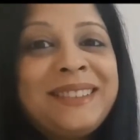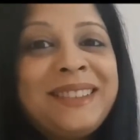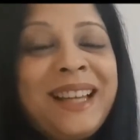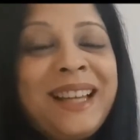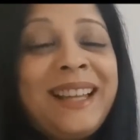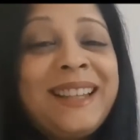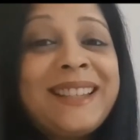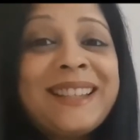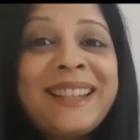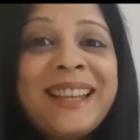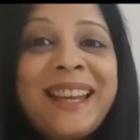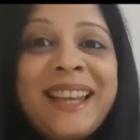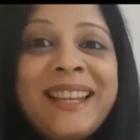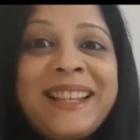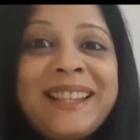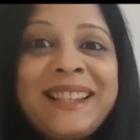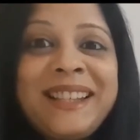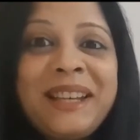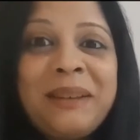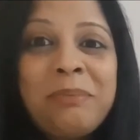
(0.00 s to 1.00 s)
and
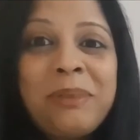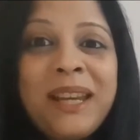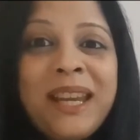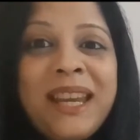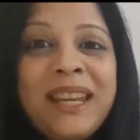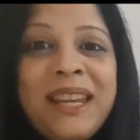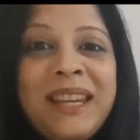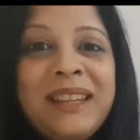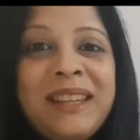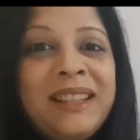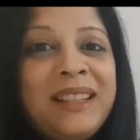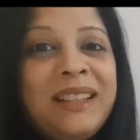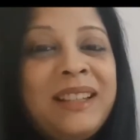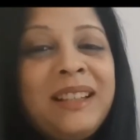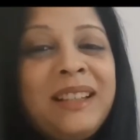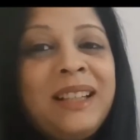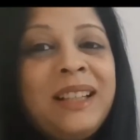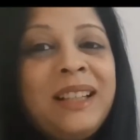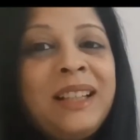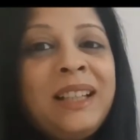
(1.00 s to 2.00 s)
says yippee.
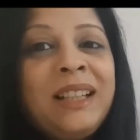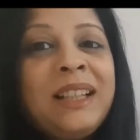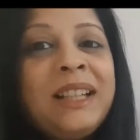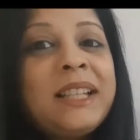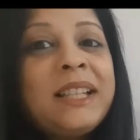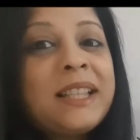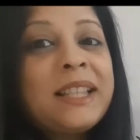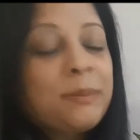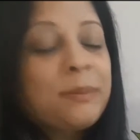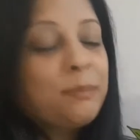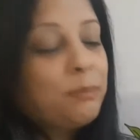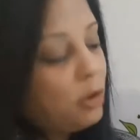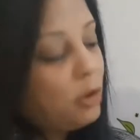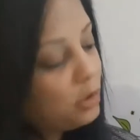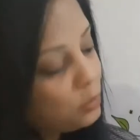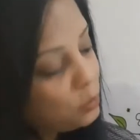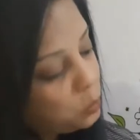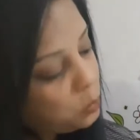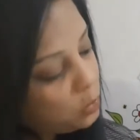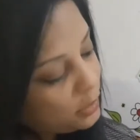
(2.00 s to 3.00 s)

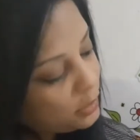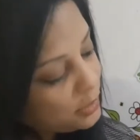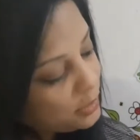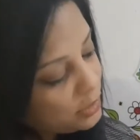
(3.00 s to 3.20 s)
Spot wants